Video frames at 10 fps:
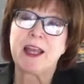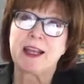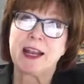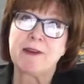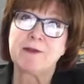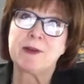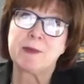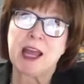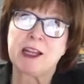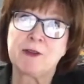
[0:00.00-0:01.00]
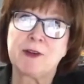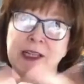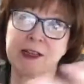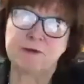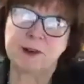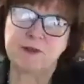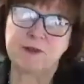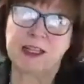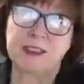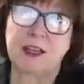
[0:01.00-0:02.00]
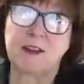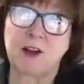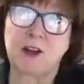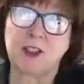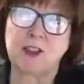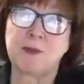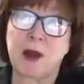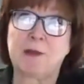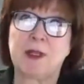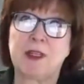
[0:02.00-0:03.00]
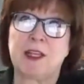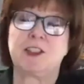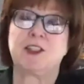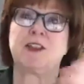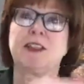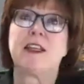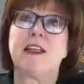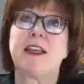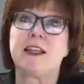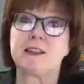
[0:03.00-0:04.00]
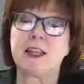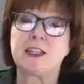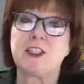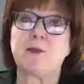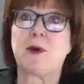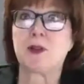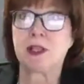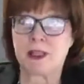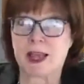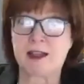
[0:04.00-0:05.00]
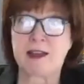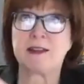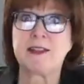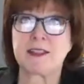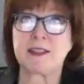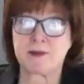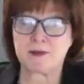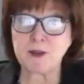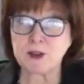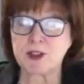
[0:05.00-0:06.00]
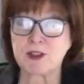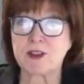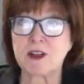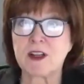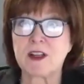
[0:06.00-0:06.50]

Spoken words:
and have them accurately reflect a larger population. In election polling, that is the future